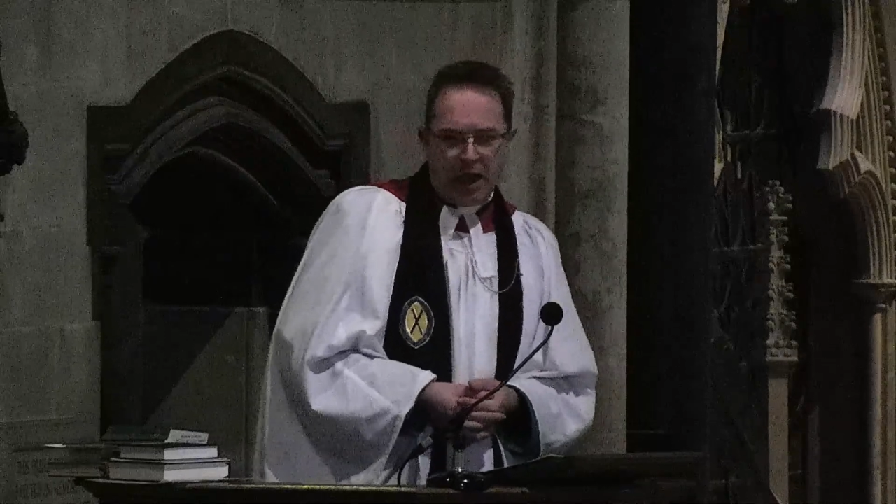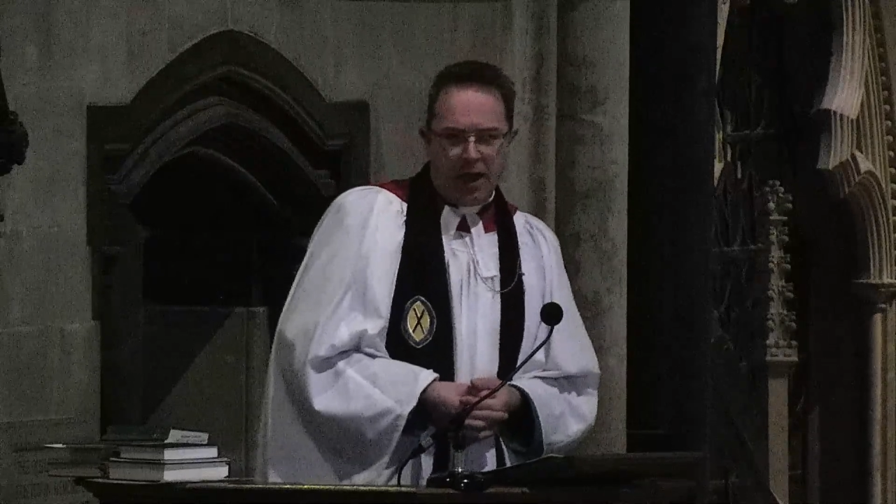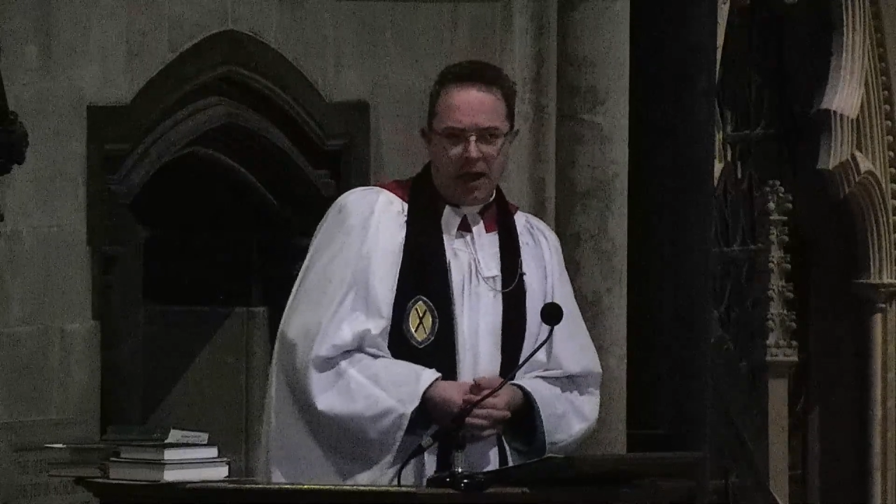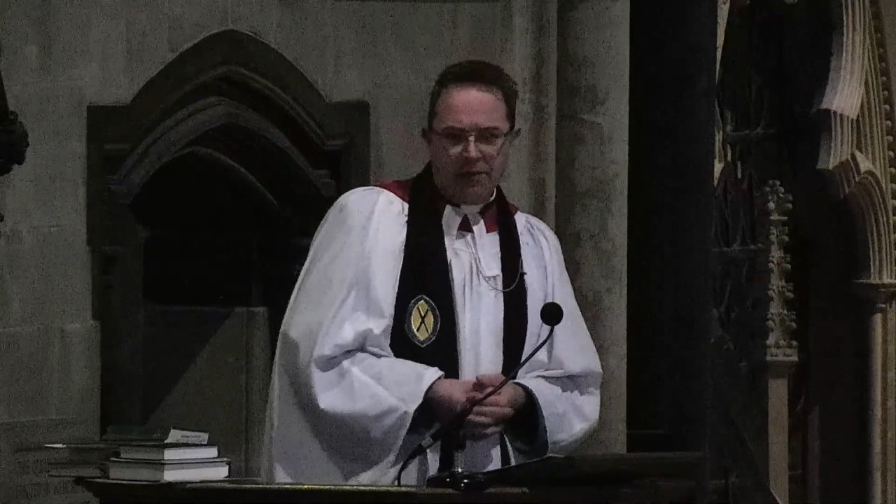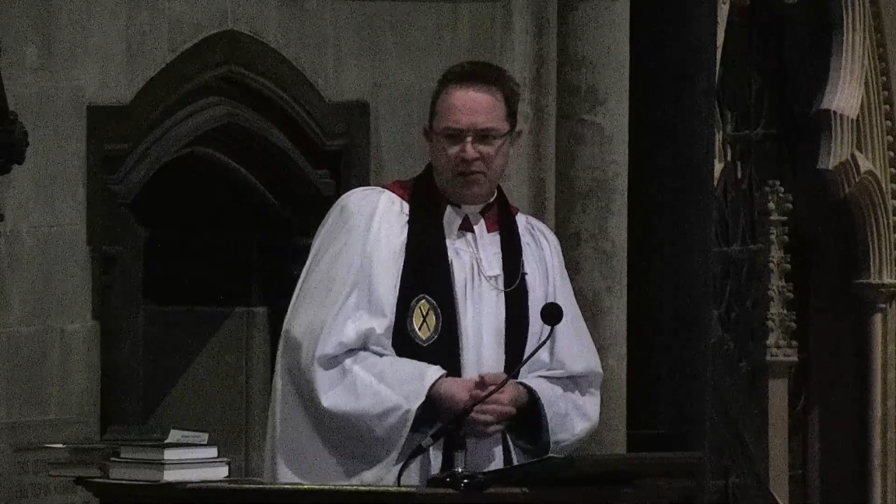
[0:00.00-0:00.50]

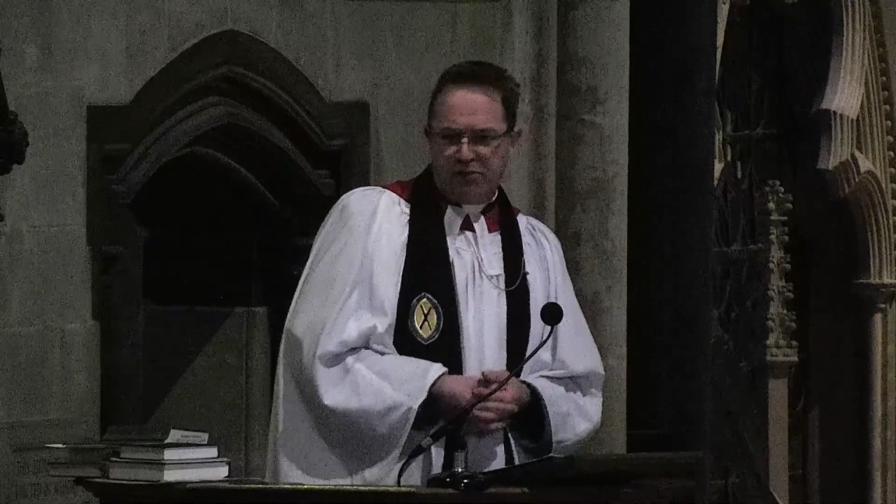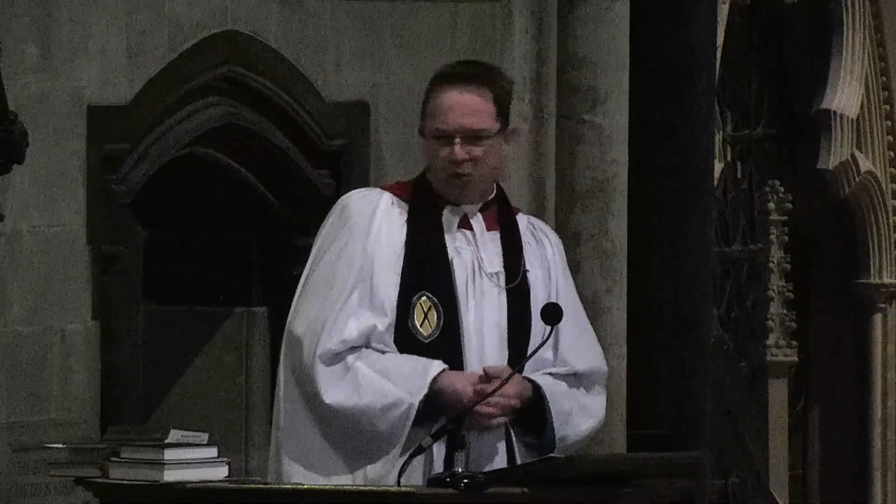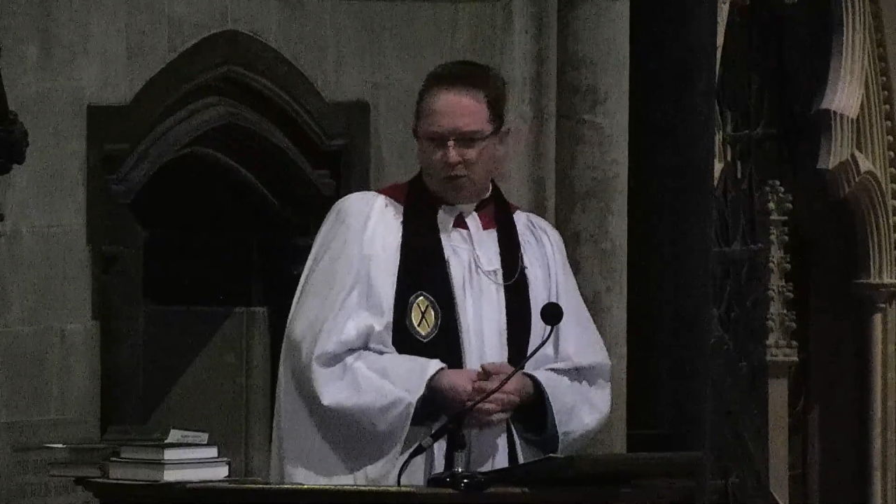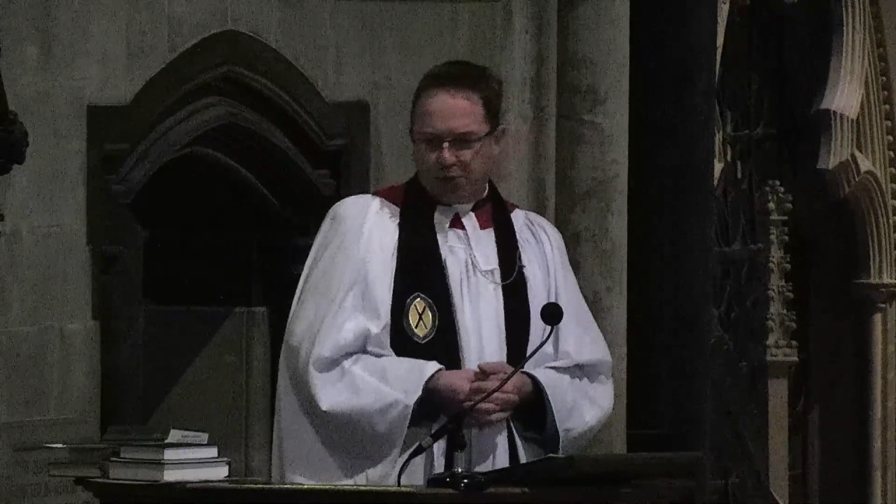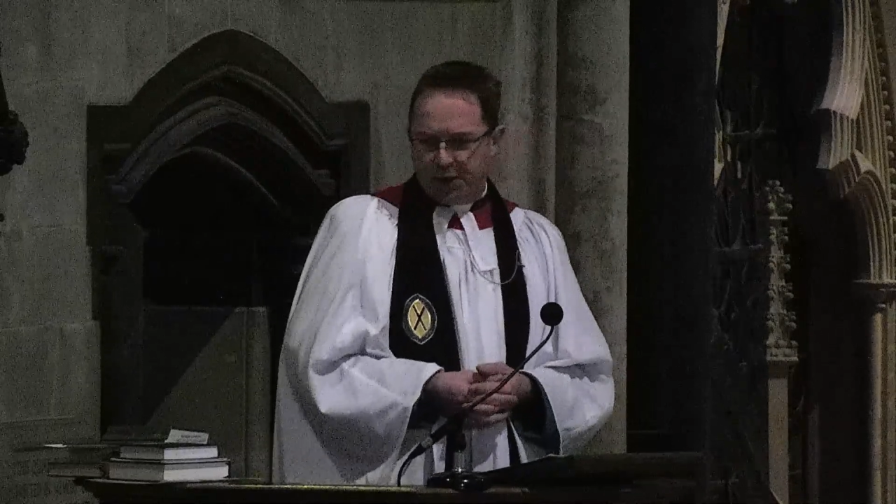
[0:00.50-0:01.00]
And then
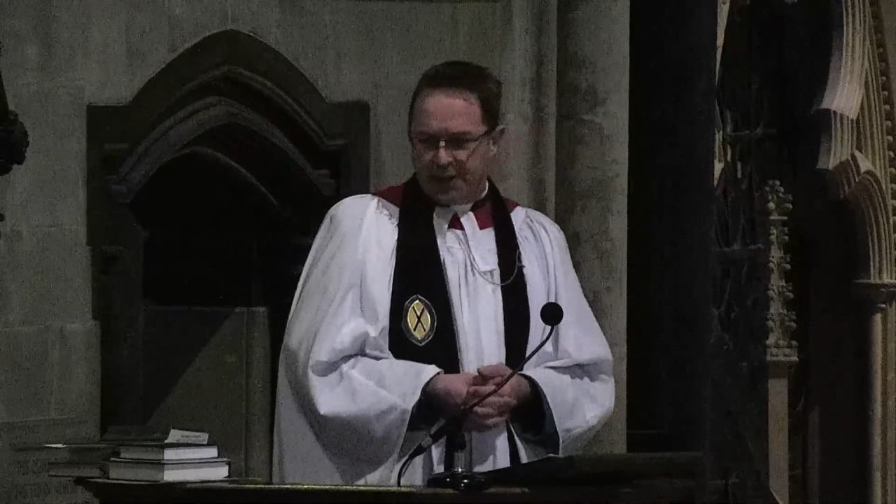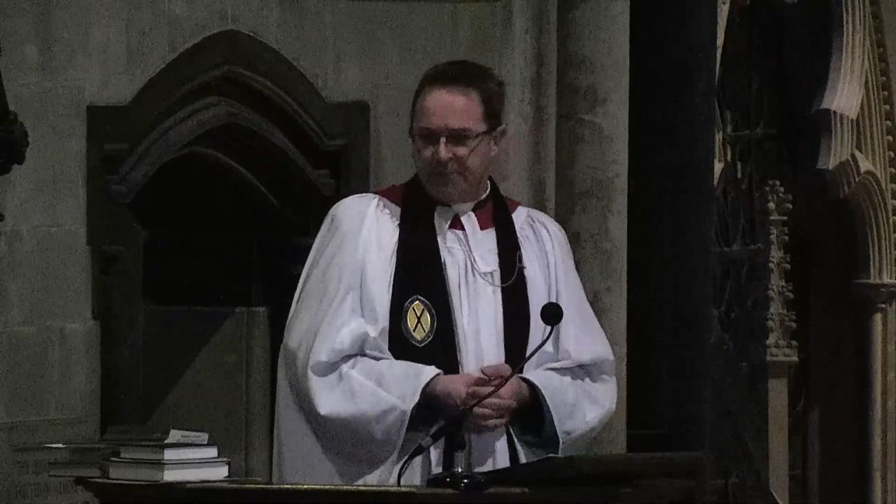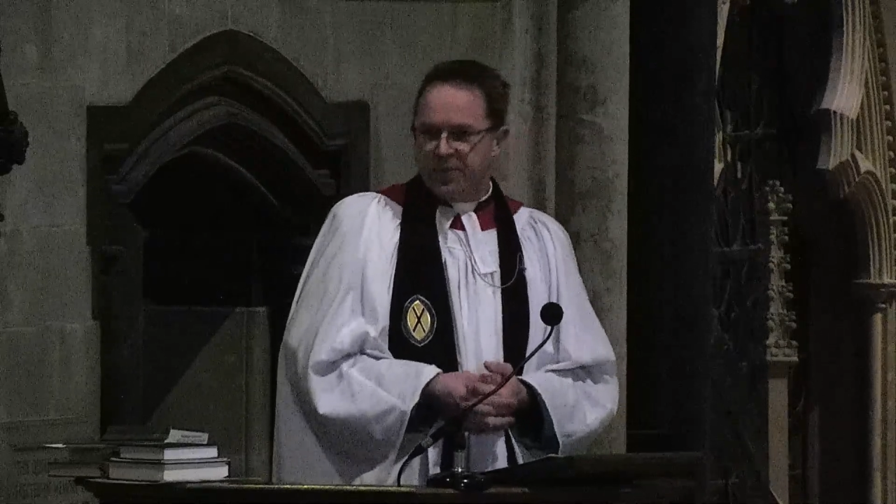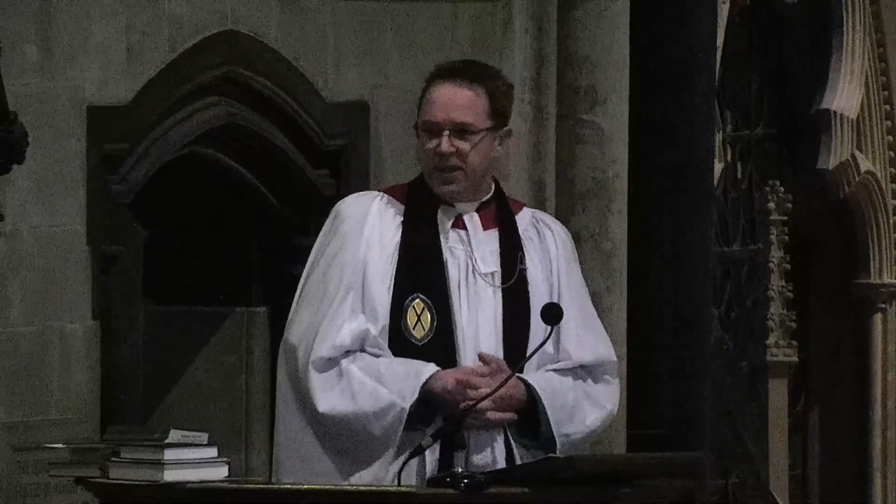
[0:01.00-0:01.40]
fourthly,